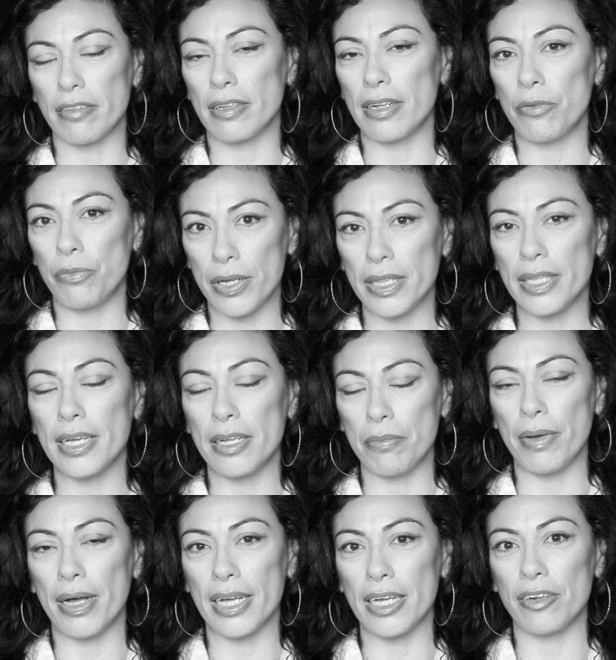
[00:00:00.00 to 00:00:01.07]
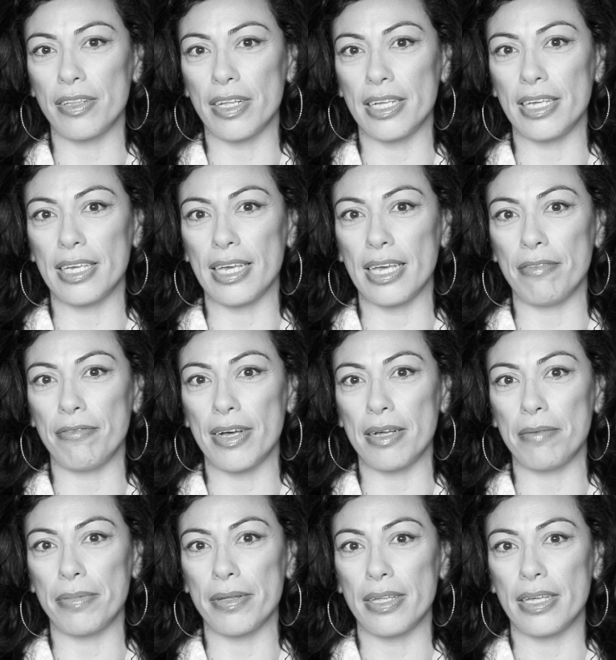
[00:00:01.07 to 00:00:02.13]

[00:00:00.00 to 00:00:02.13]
and I really admire that he gave up